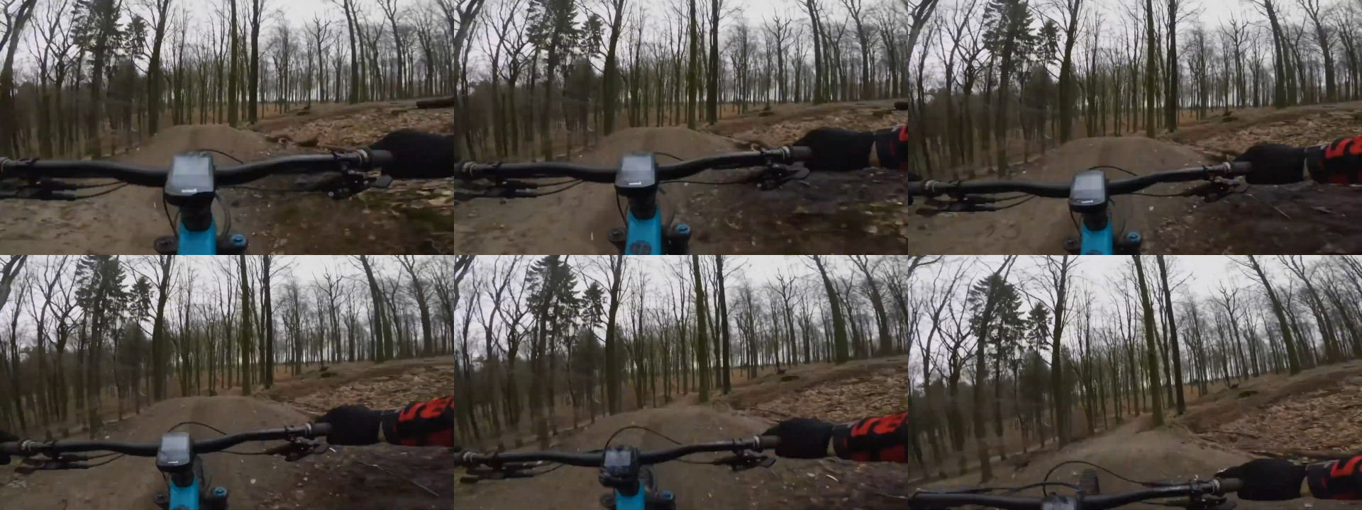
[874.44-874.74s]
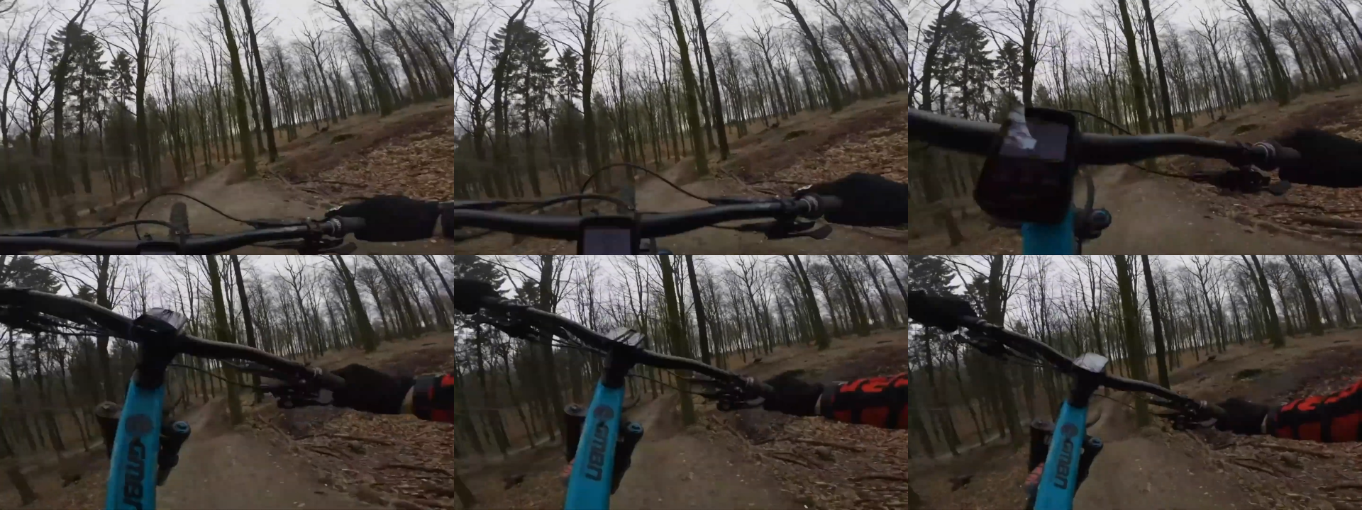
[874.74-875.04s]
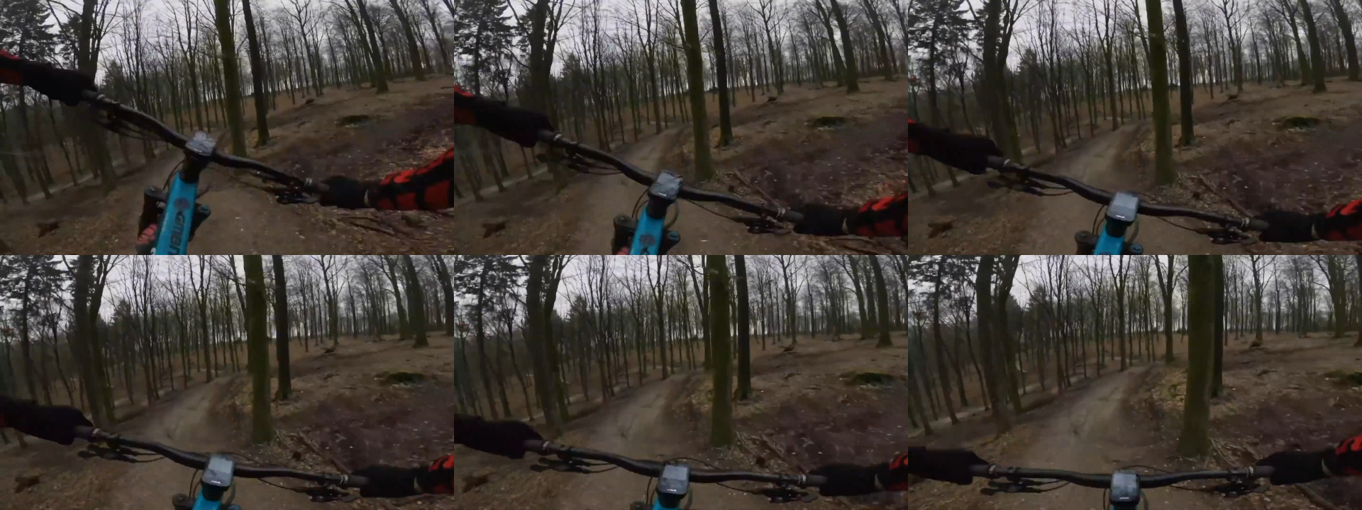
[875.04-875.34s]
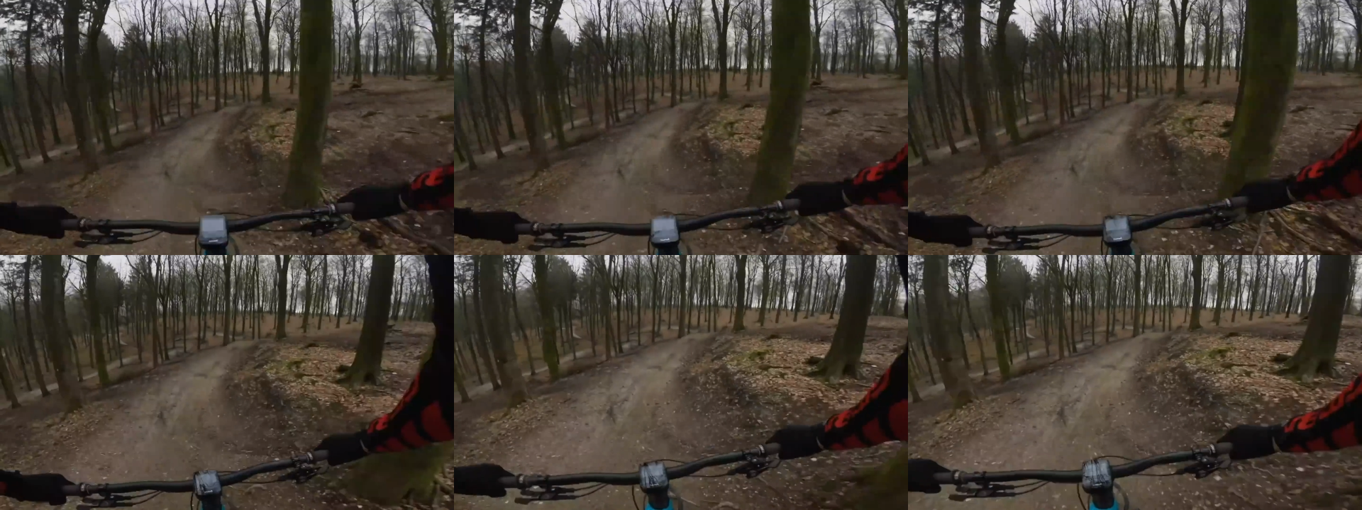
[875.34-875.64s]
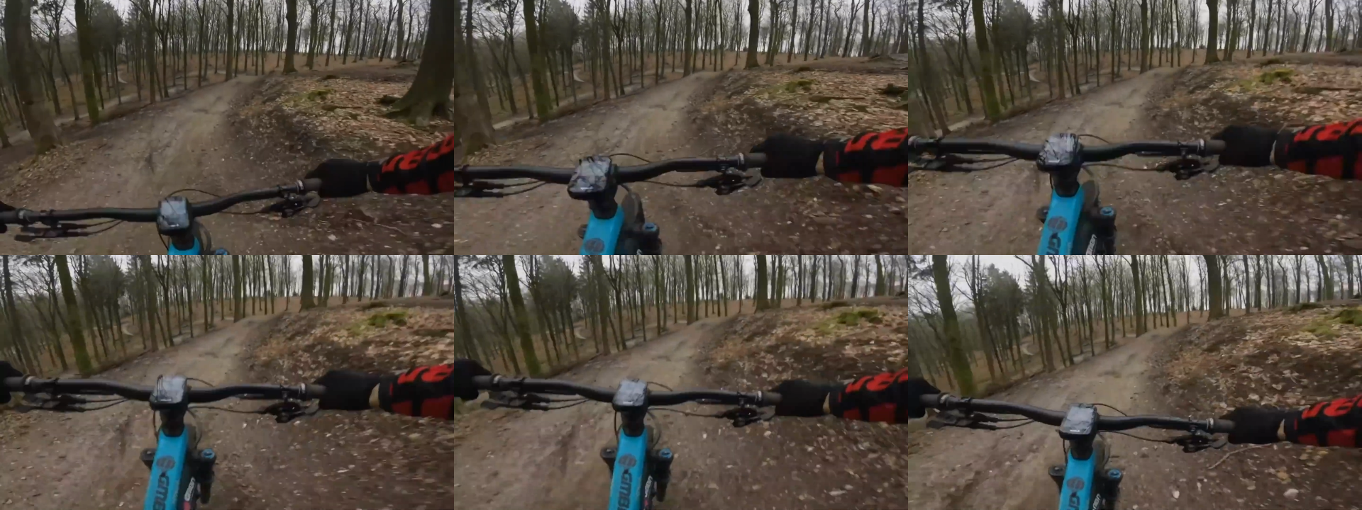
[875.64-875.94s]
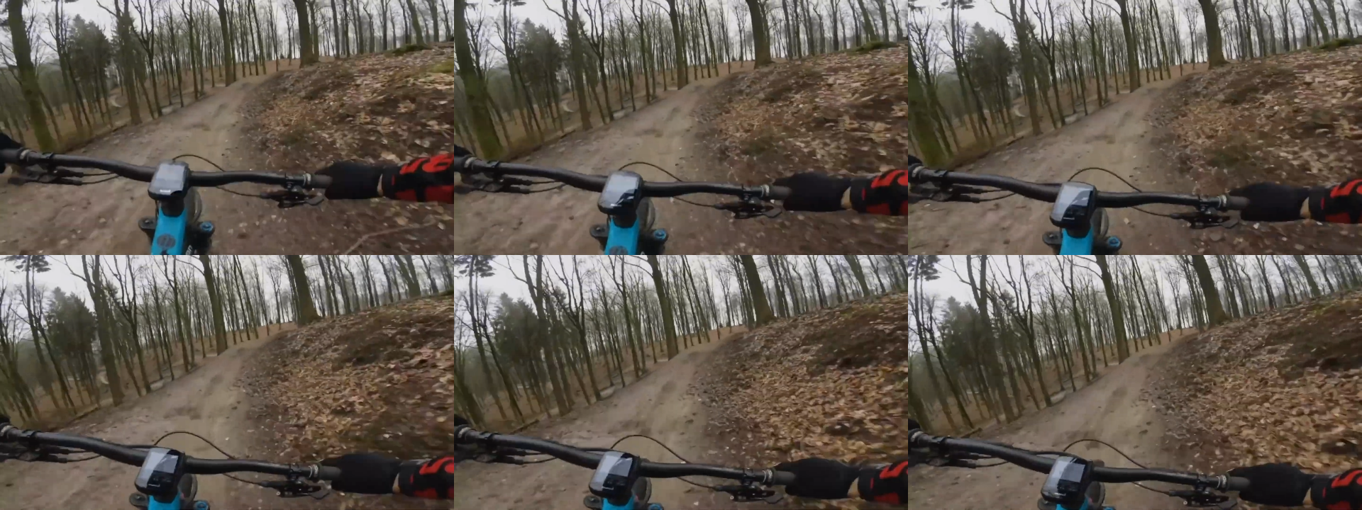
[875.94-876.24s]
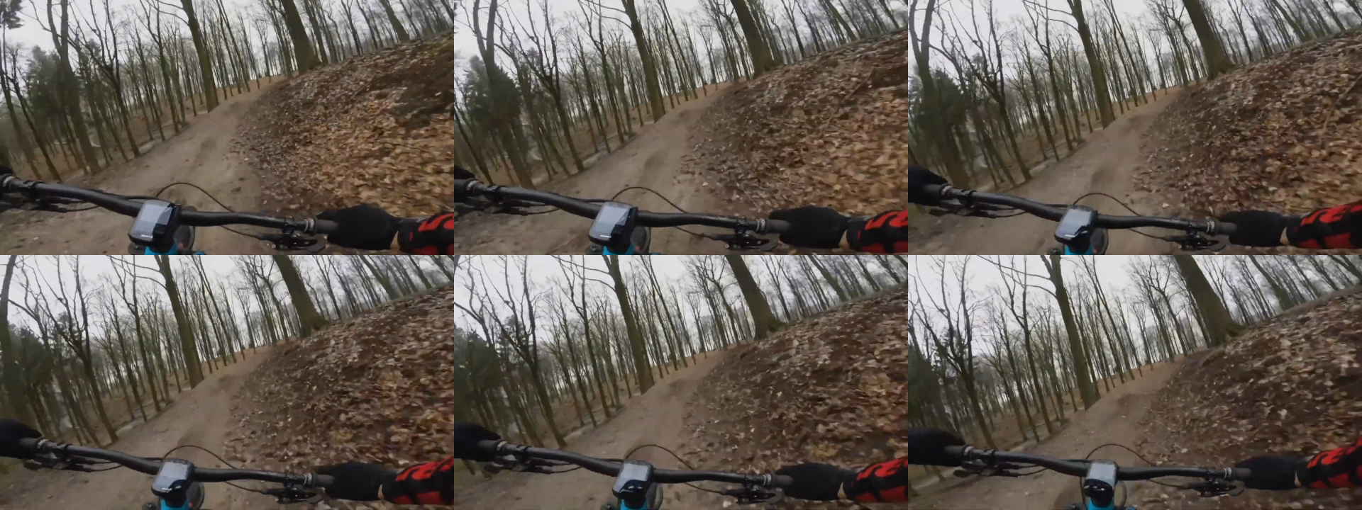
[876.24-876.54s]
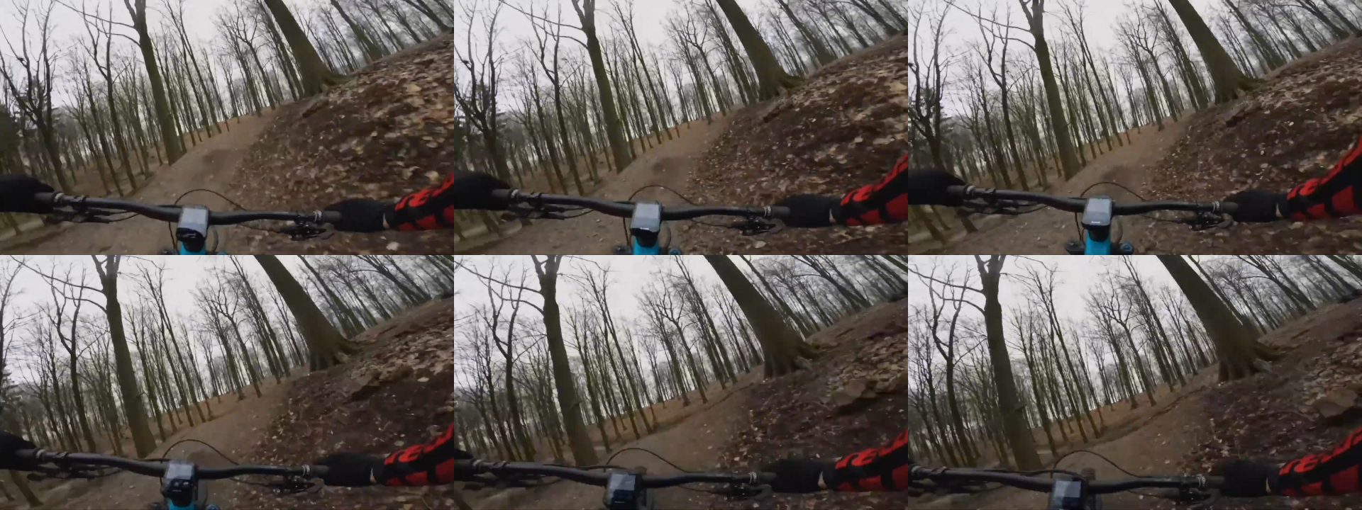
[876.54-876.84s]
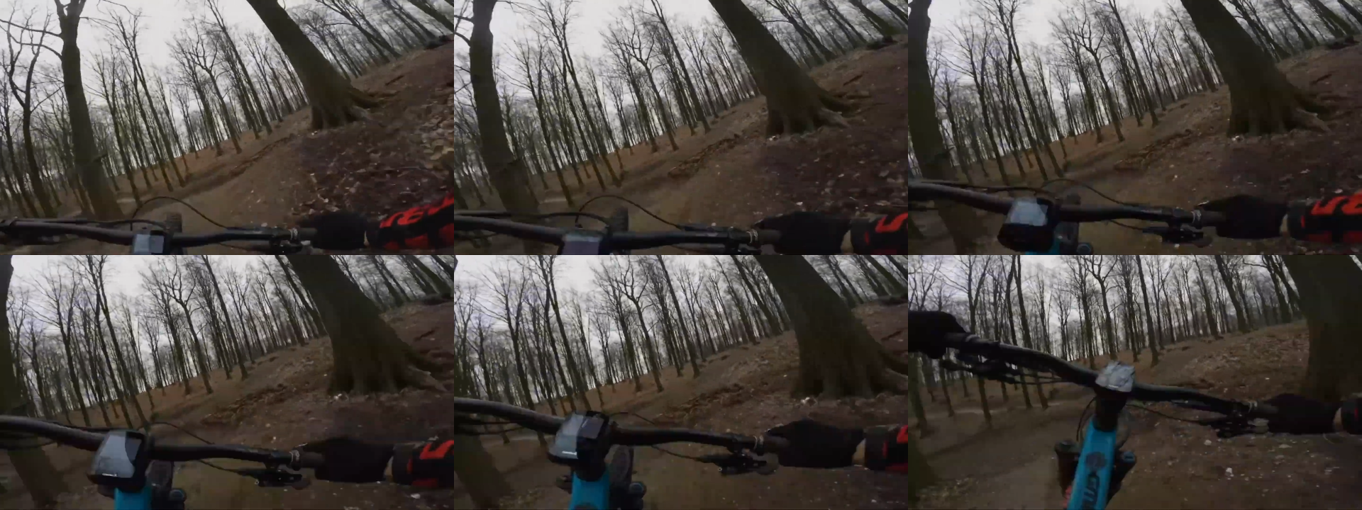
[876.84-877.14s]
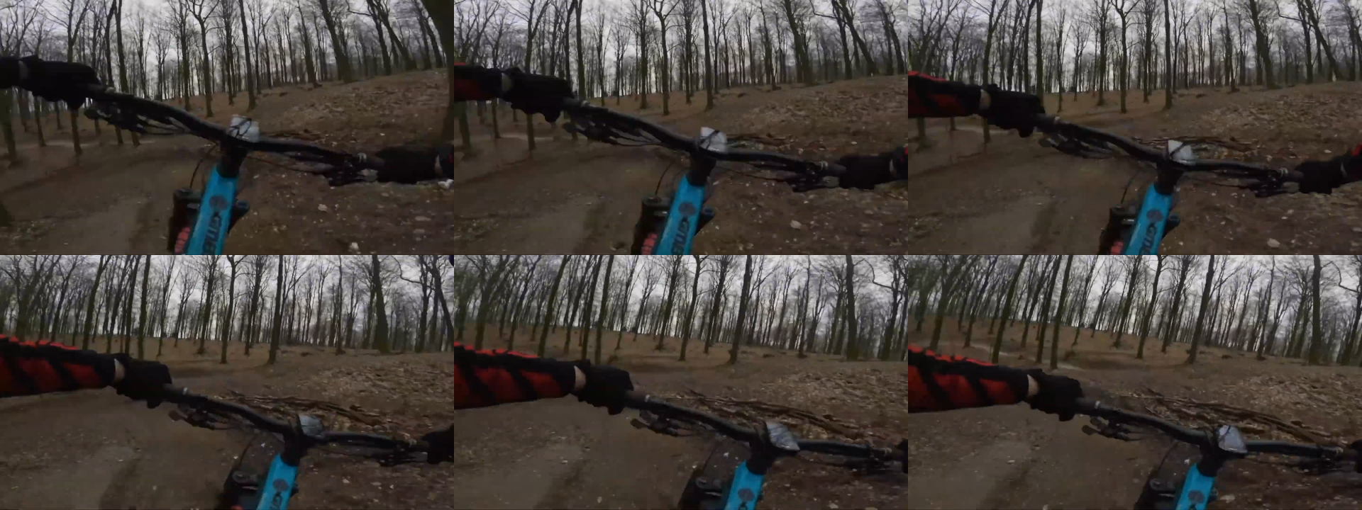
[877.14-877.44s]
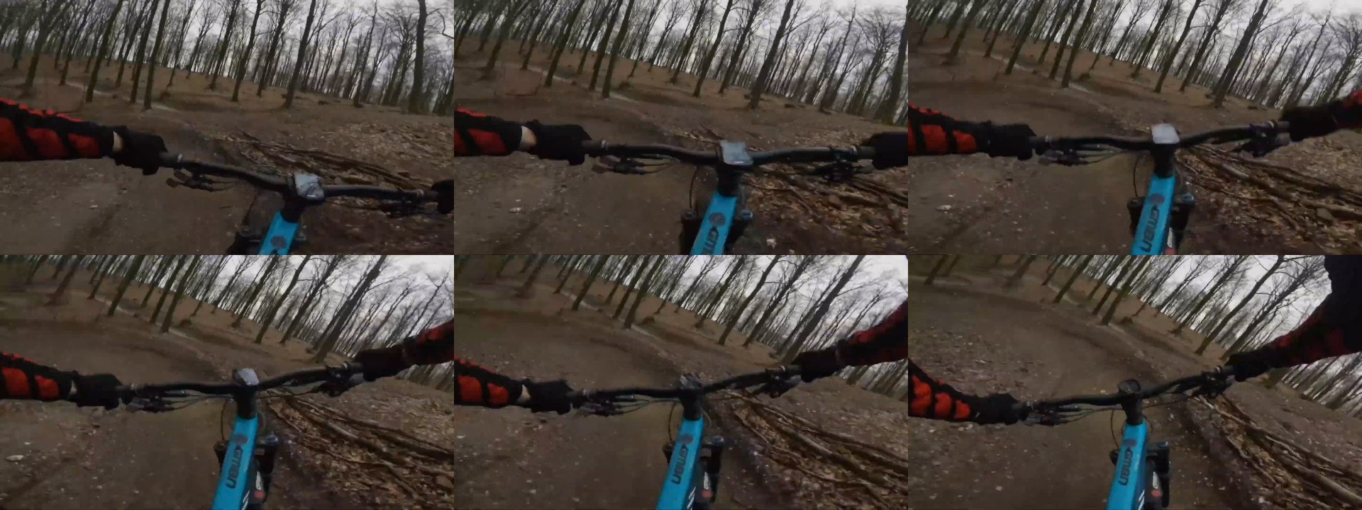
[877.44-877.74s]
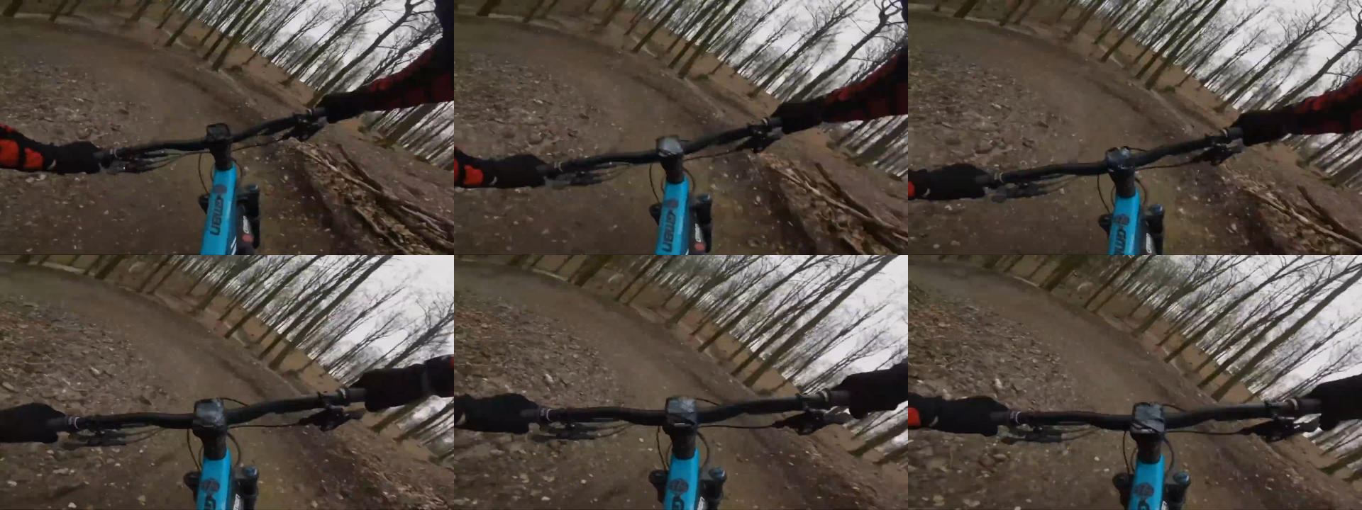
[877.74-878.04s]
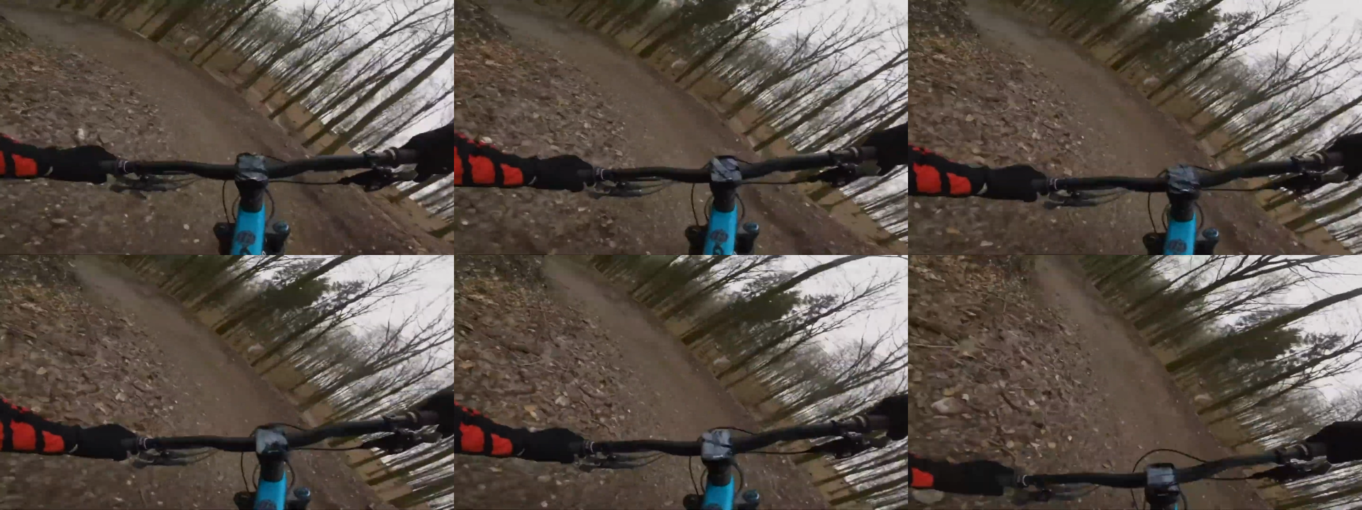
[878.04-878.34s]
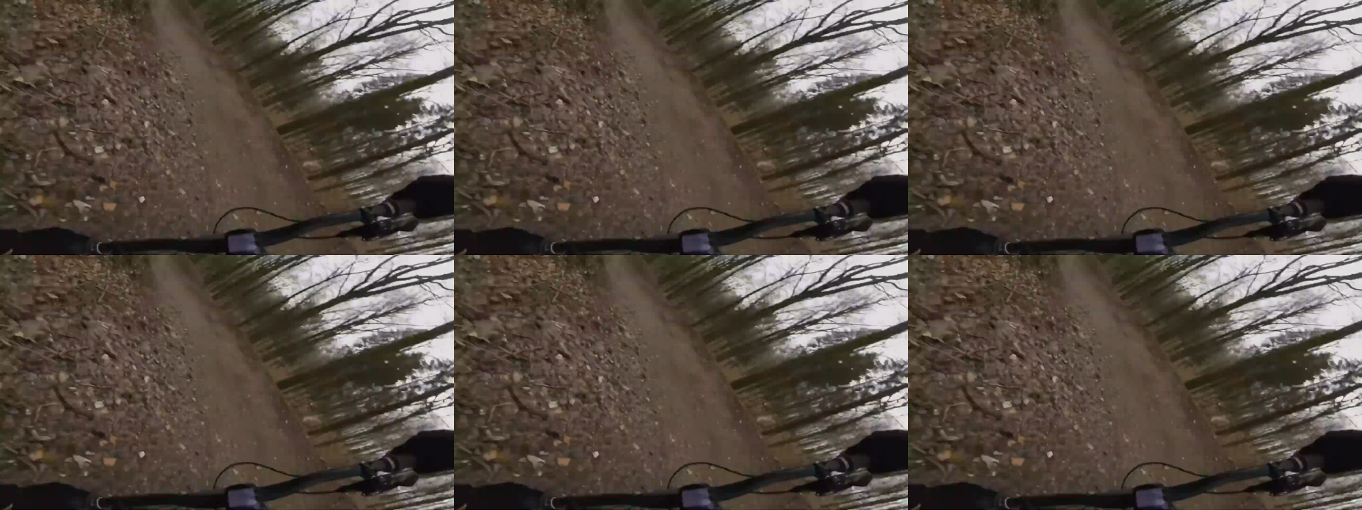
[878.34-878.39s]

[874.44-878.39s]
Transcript: Nobody's mouth can be seen.